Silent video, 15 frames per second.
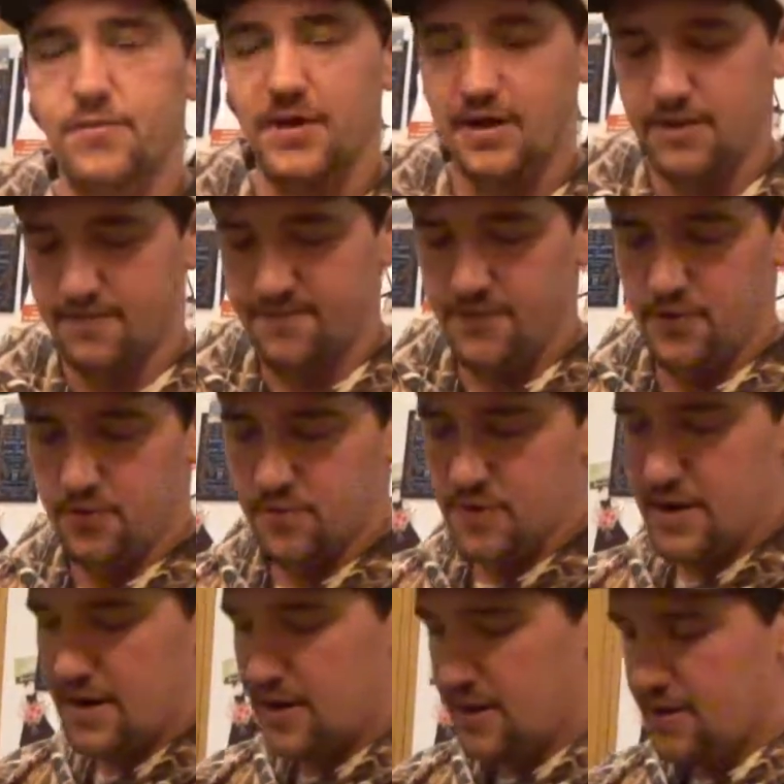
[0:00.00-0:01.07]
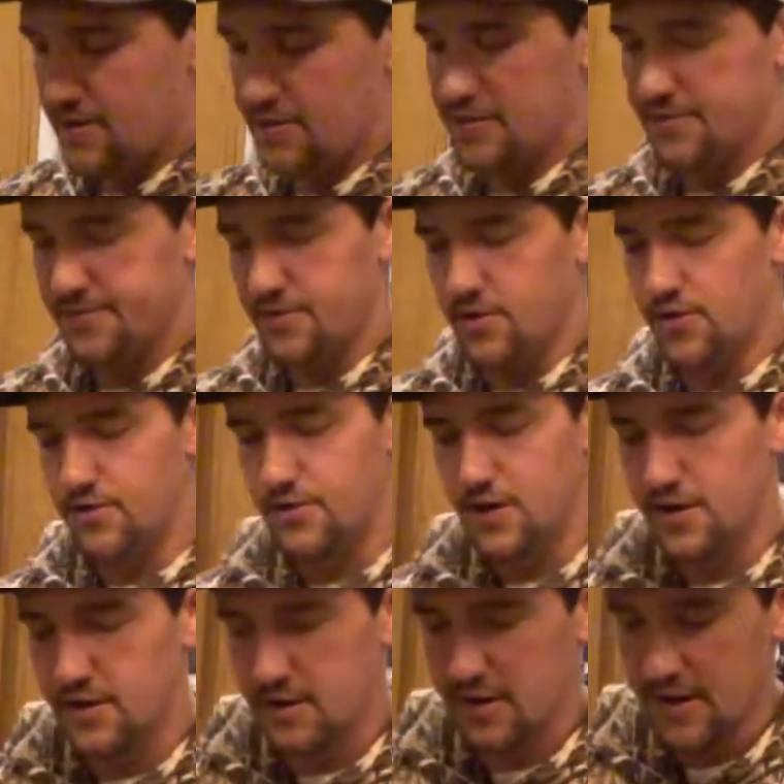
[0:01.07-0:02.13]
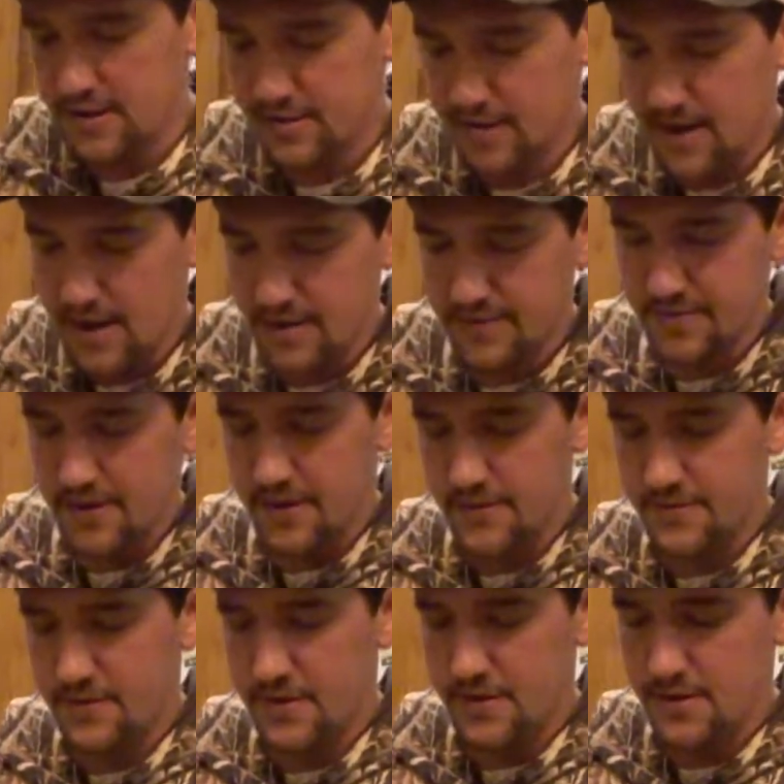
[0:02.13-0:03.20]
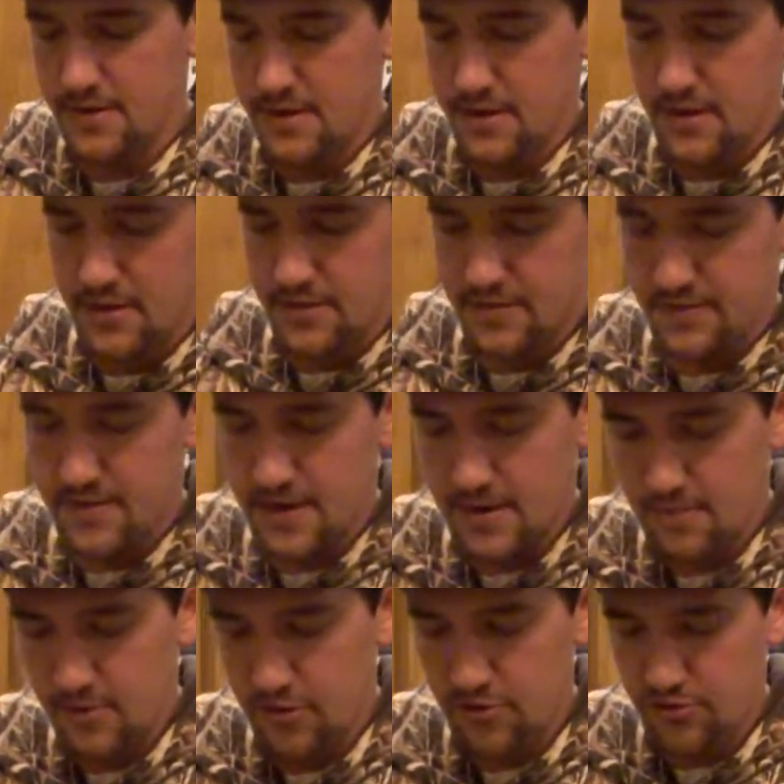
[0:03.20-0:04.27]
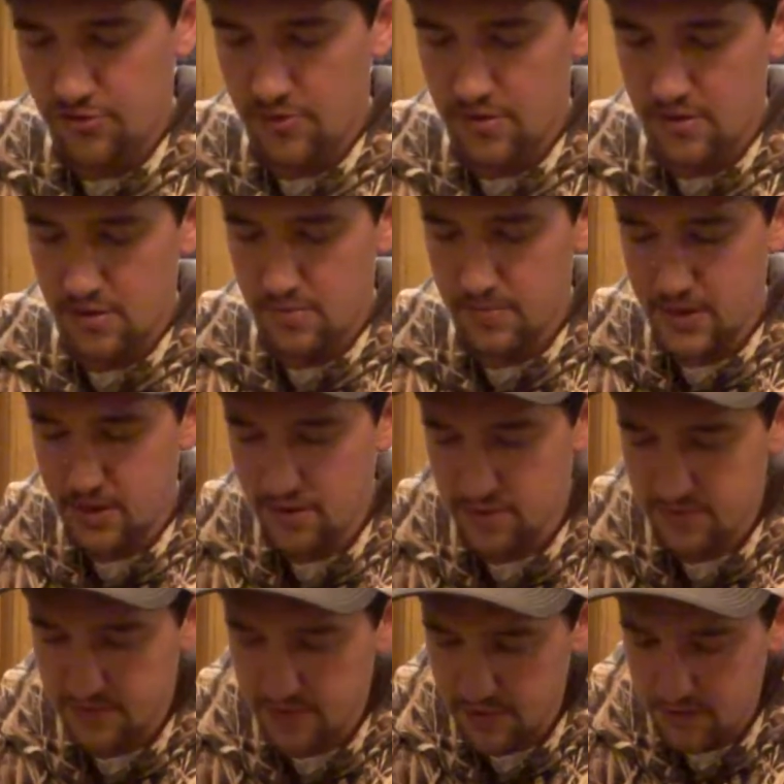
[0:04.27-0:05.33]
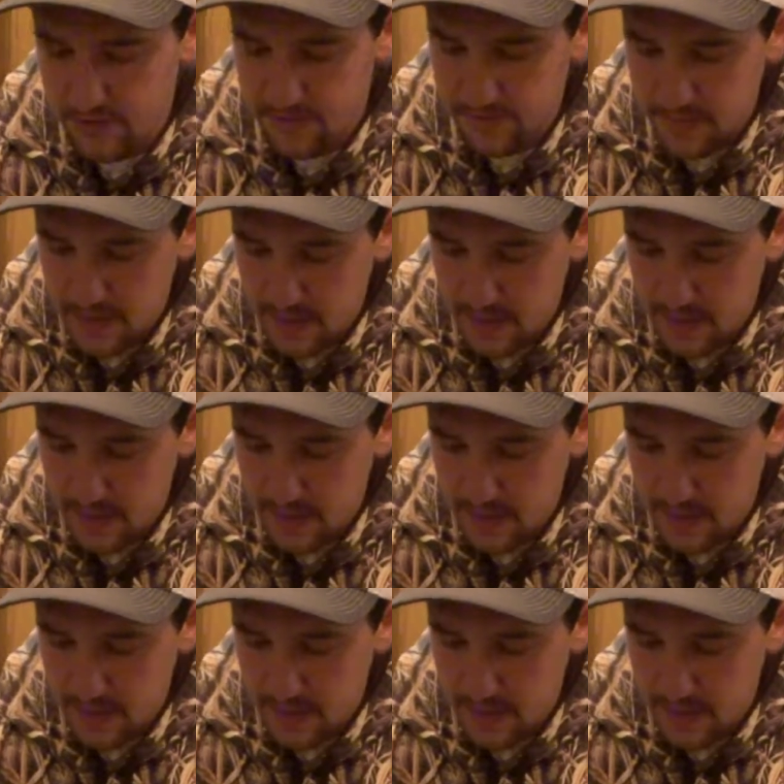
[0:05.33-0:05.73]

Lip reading: we got the food ready. It's all done, got the hot sauce in. It's time to enjoy our meal. So